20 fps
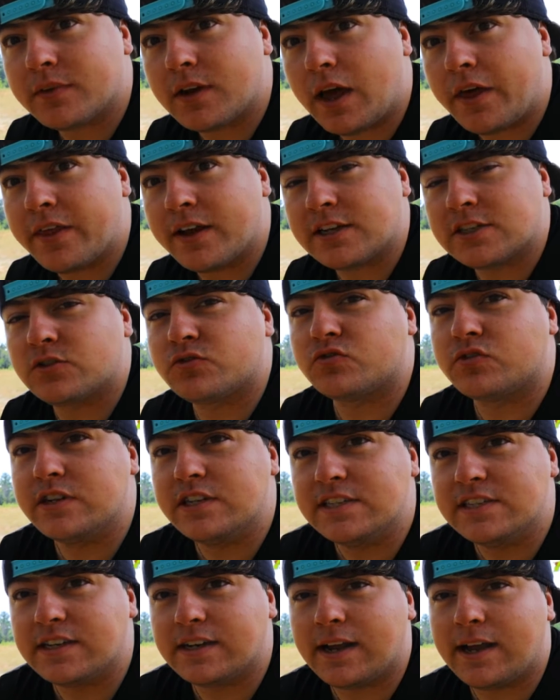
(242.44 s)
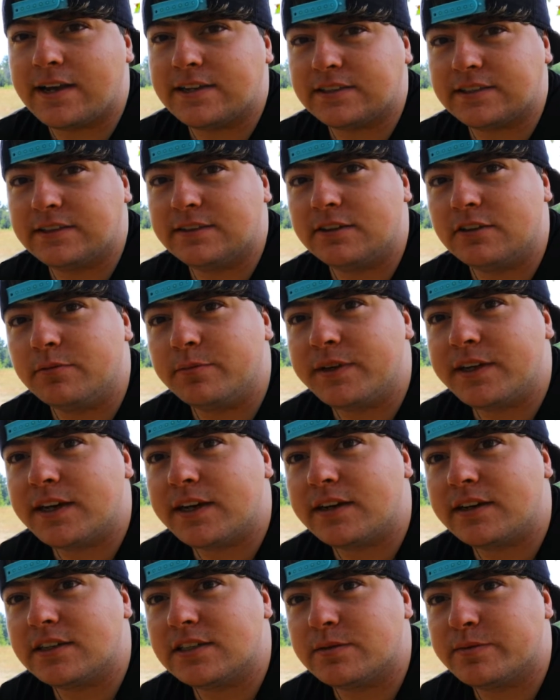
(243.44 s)
I think it's the reason it hasn't killed me
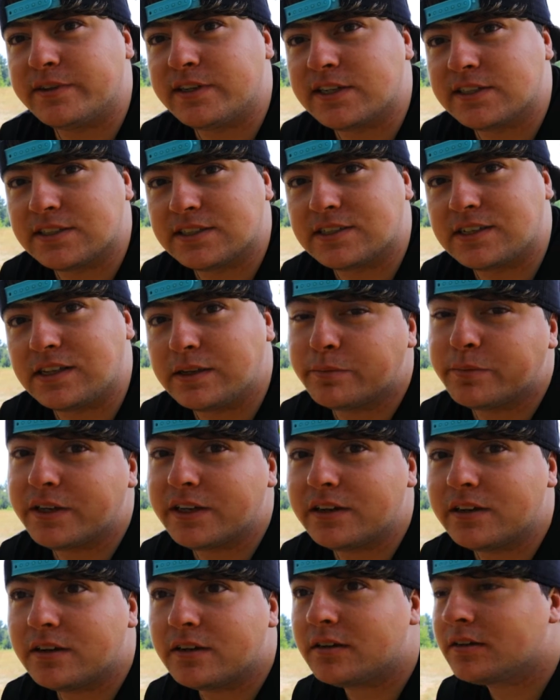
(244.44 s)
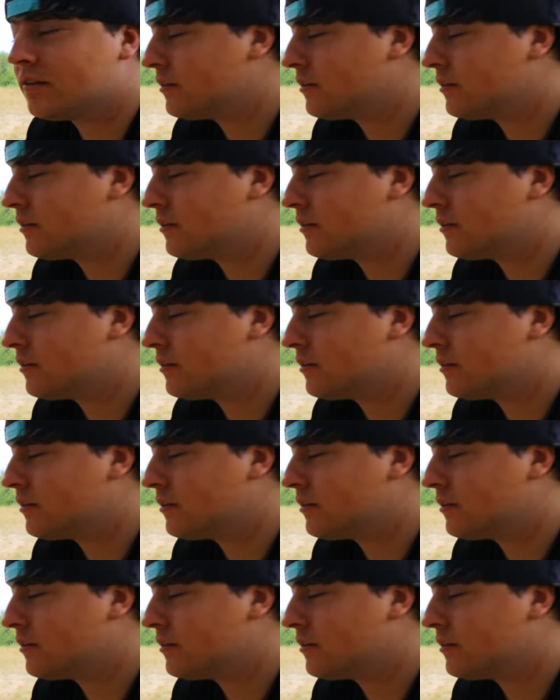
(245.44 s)
yet is because it's limping.